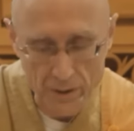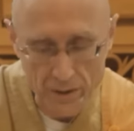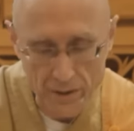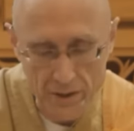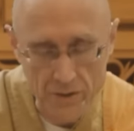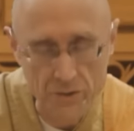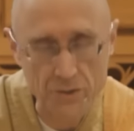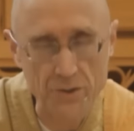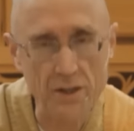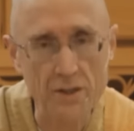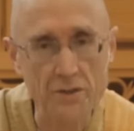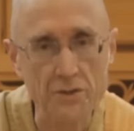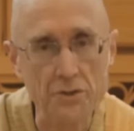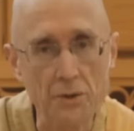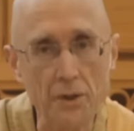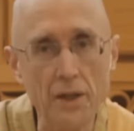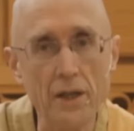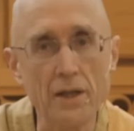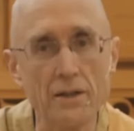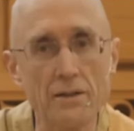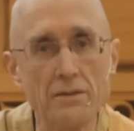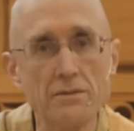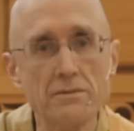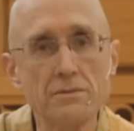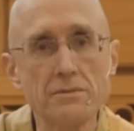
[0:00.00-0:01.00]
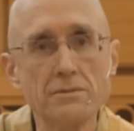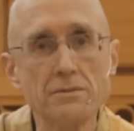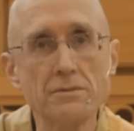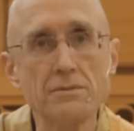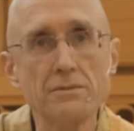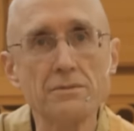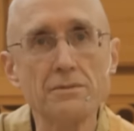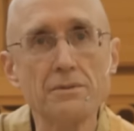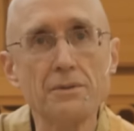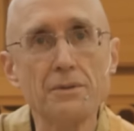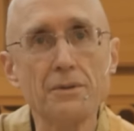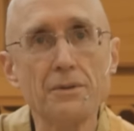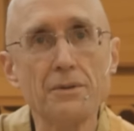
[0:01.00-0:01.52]
he says, okay,
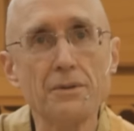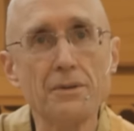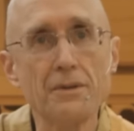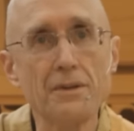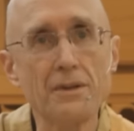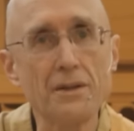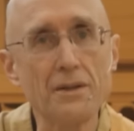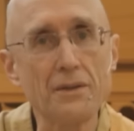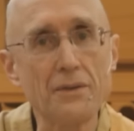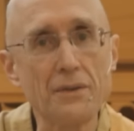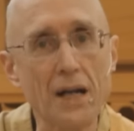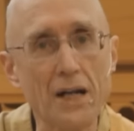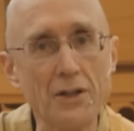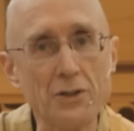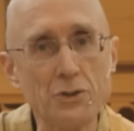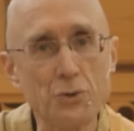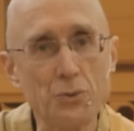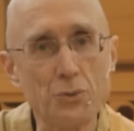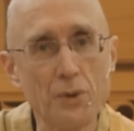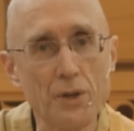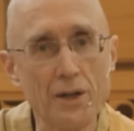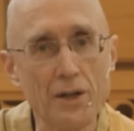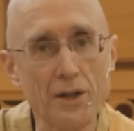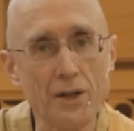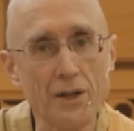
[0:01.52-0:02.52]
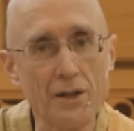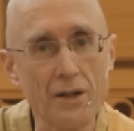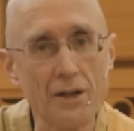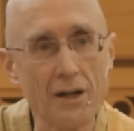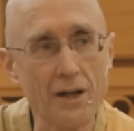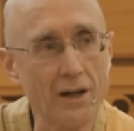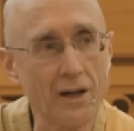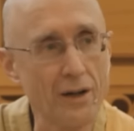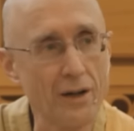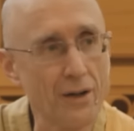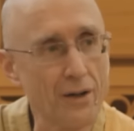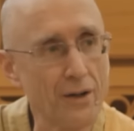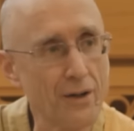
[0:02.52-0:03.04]
that's where
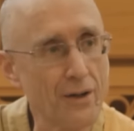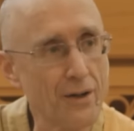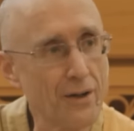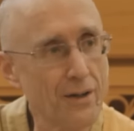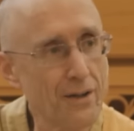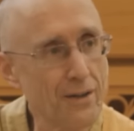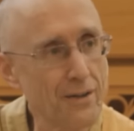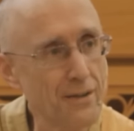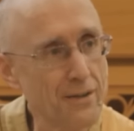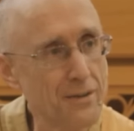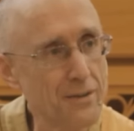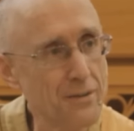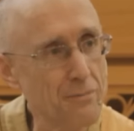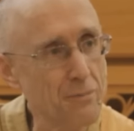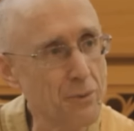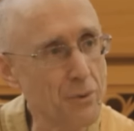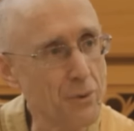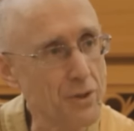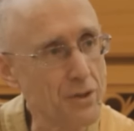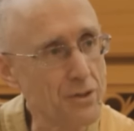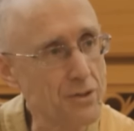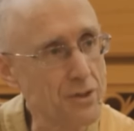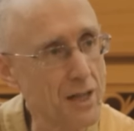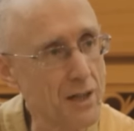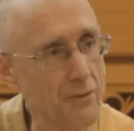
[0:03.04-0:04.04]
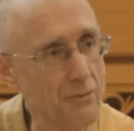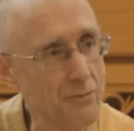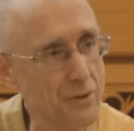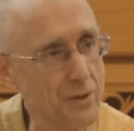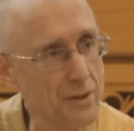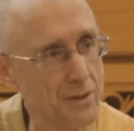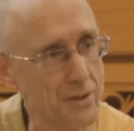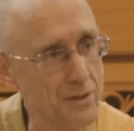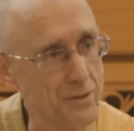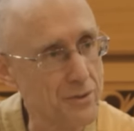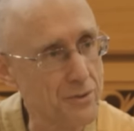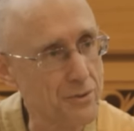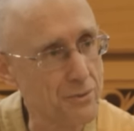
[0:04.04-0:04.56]
our bodhisattva
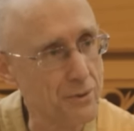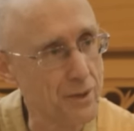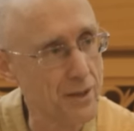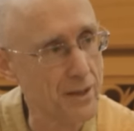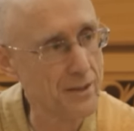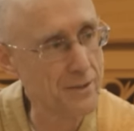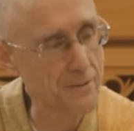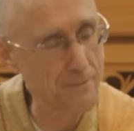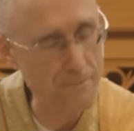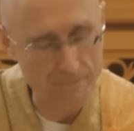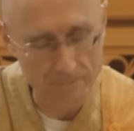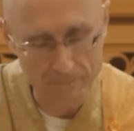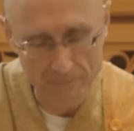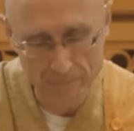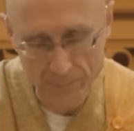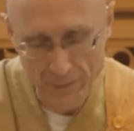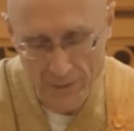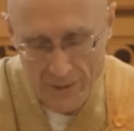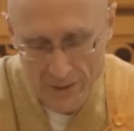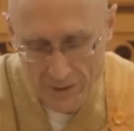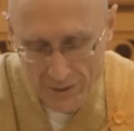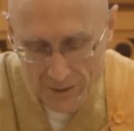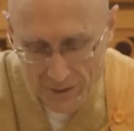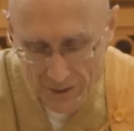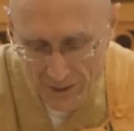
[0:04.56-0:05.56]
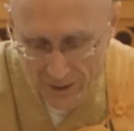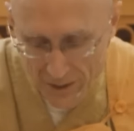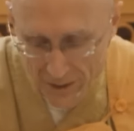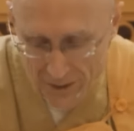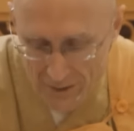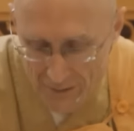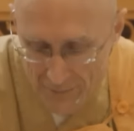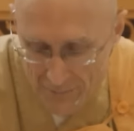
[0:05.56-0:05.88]
is, right? Okay,